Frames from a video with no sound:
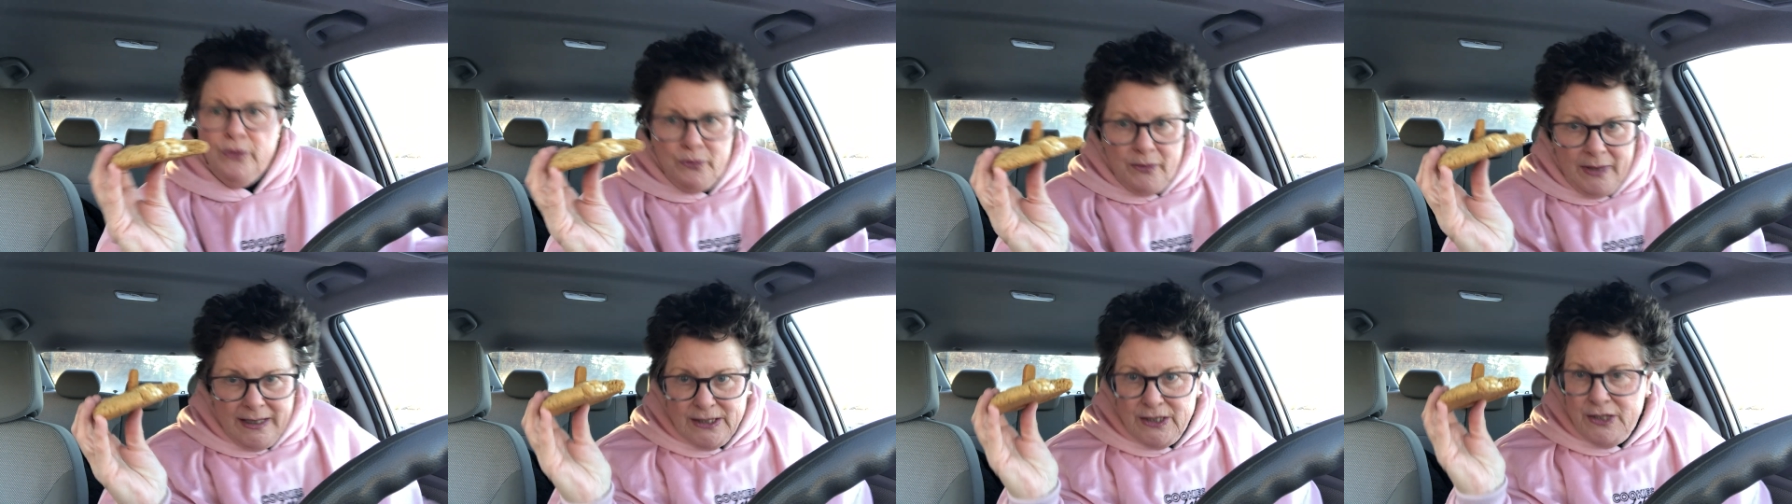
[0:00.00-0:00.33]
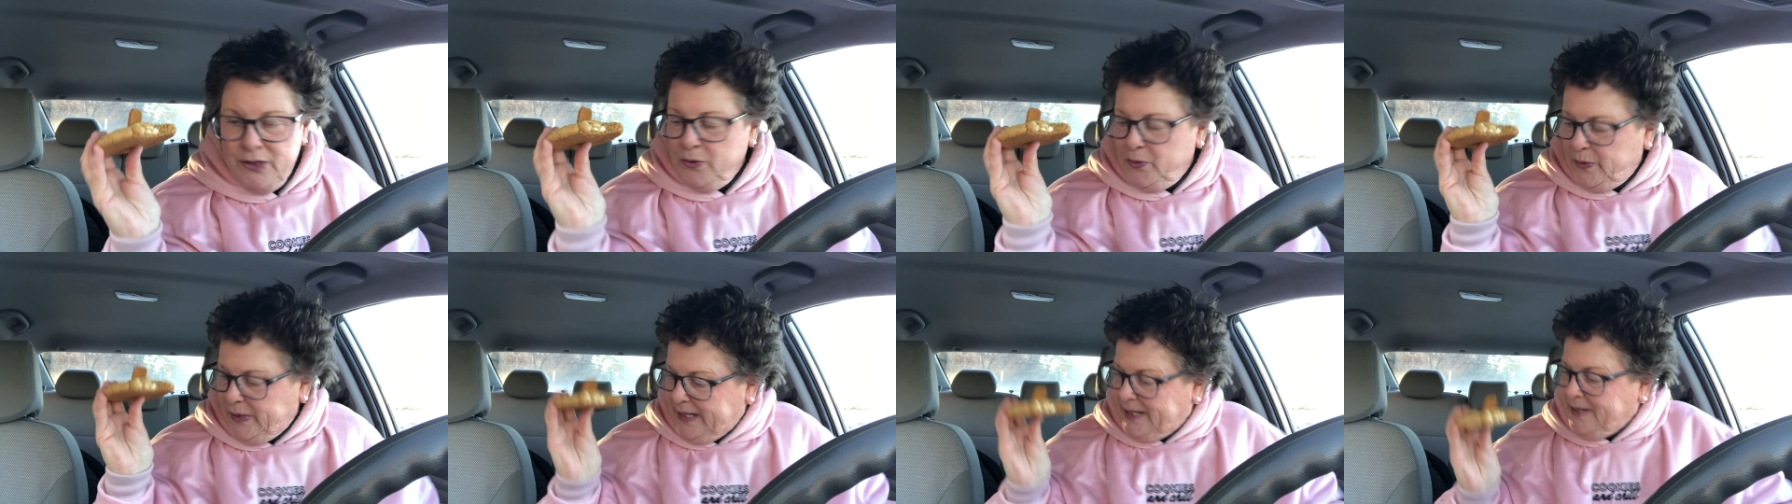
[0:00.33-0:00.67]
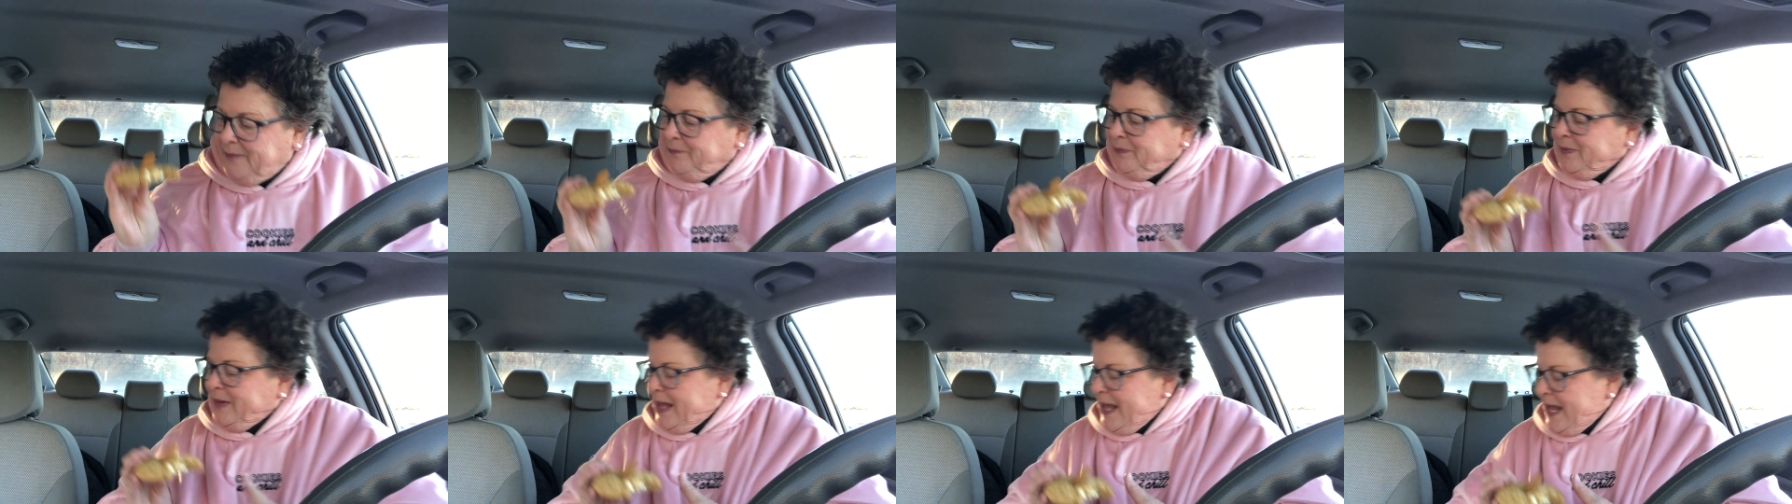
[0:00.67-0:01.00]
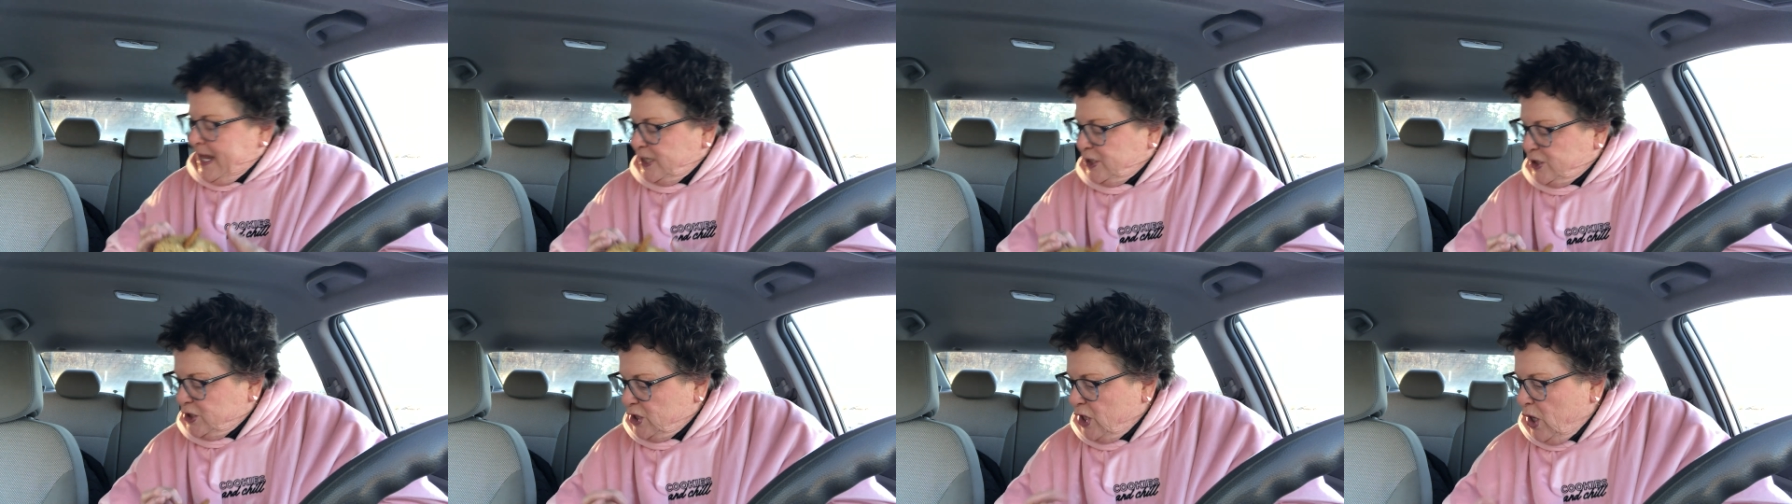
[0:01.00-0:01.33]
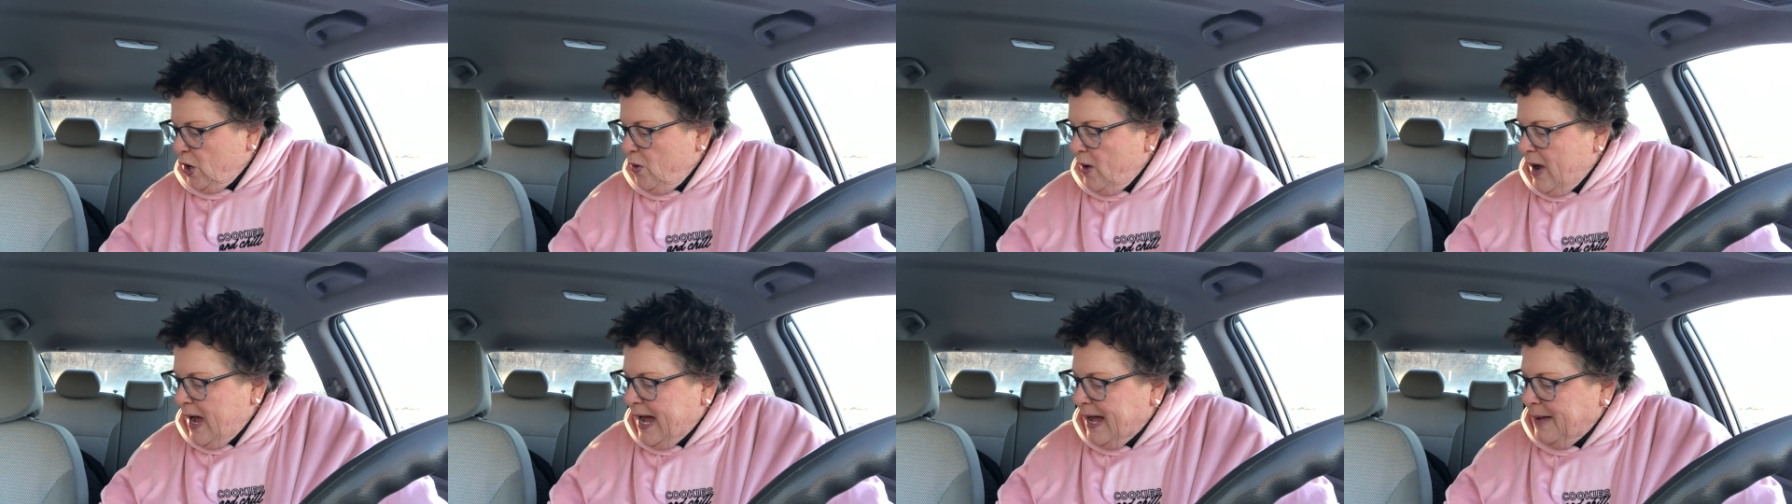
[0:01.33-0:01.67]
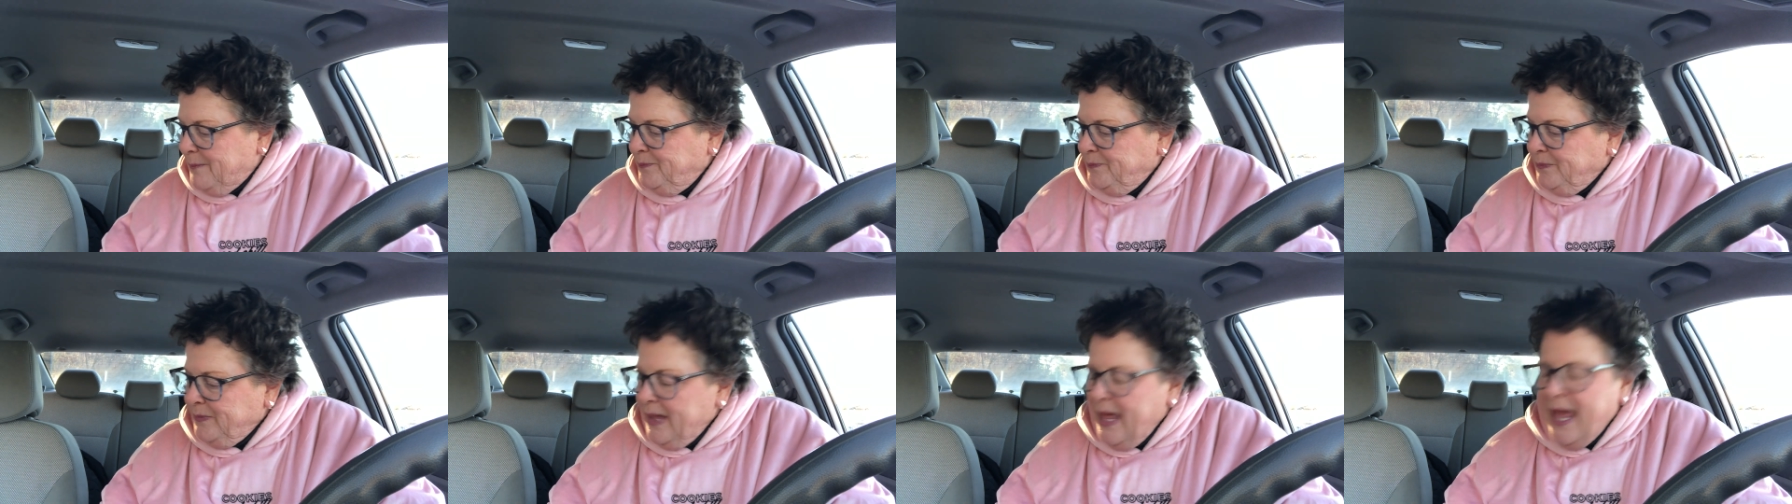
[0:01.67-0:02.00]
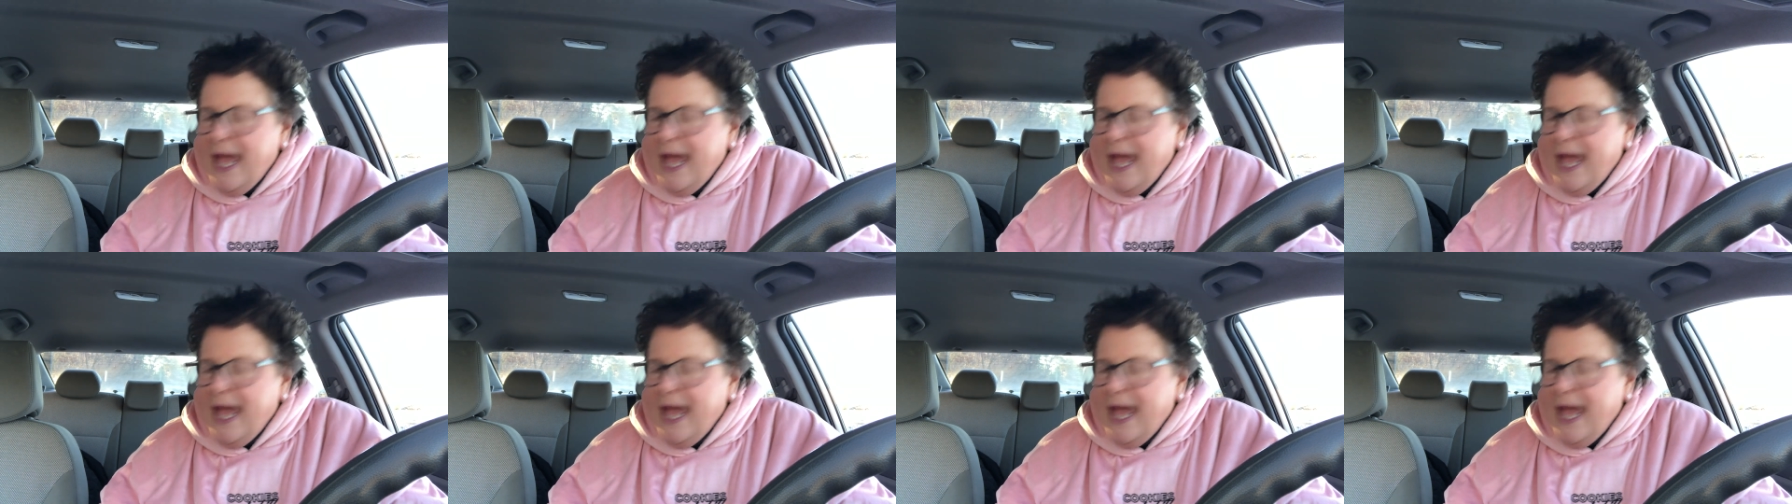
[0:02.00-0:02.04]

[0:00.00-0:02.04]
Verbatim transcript: the rest of the week. So yum,